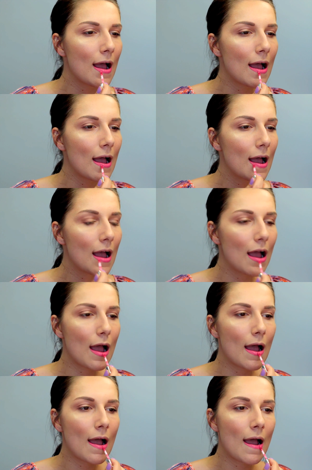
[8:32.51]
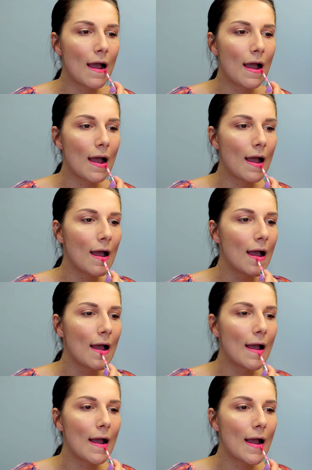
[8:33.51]

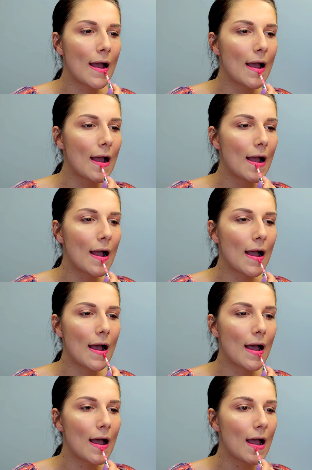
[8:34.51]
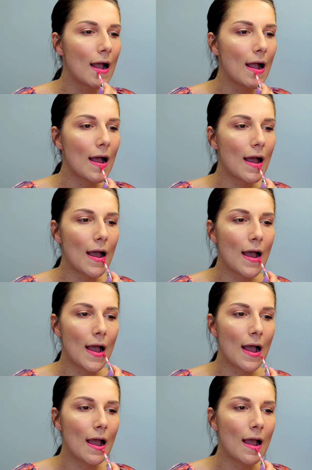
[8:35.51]

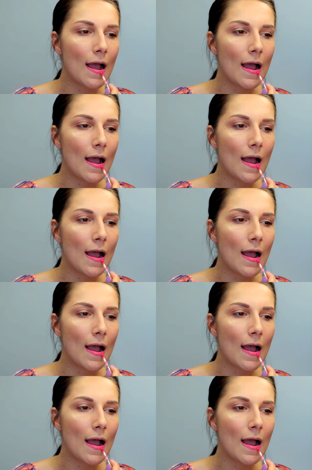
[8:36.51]
No one is speaking in this clip.